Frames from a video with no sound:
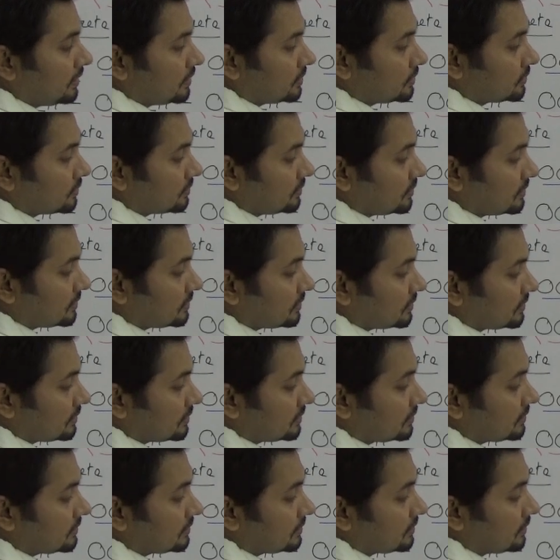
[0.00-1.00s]
So this
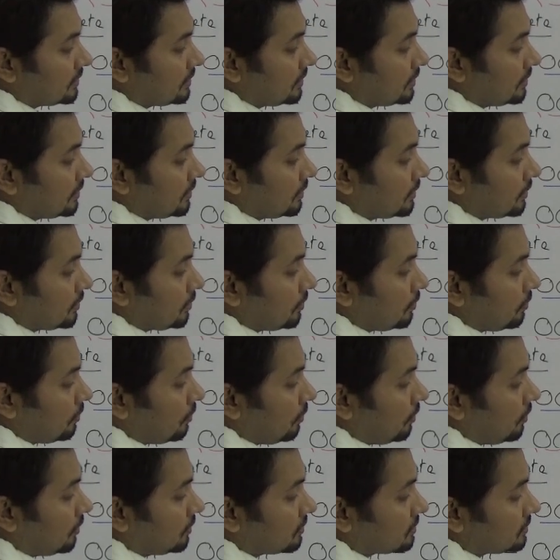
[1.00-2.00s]
is
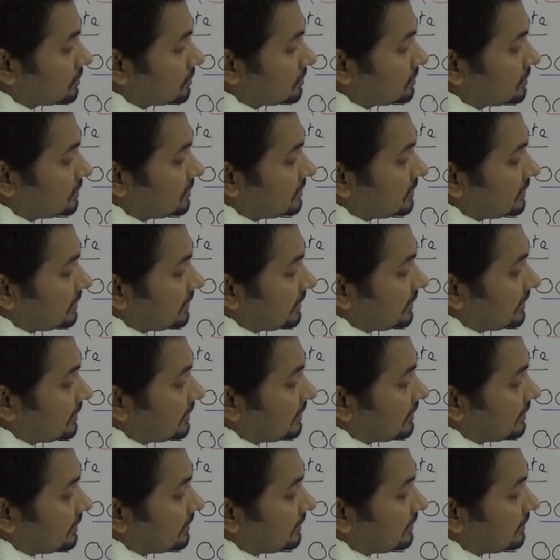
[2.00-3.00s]

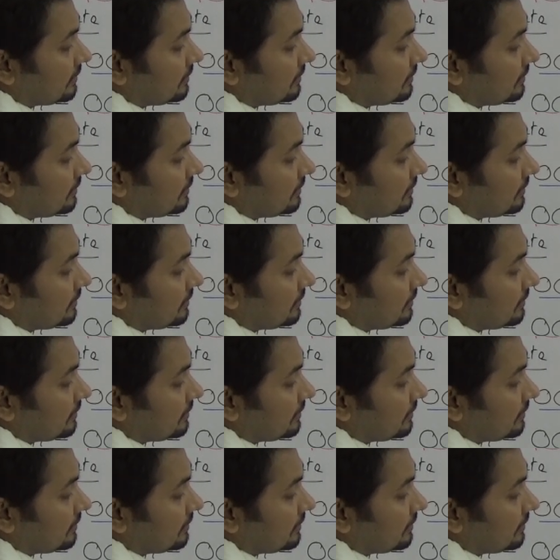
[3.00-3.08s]
caustic